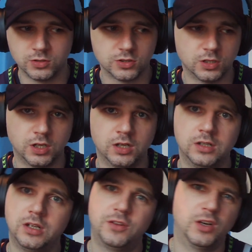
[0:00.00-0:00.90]
so I
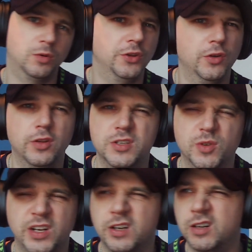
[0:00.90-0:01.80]
thought we'll do this one
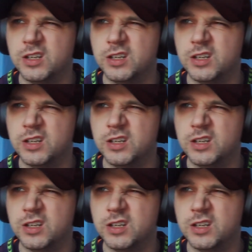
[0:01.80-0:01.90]
anyway.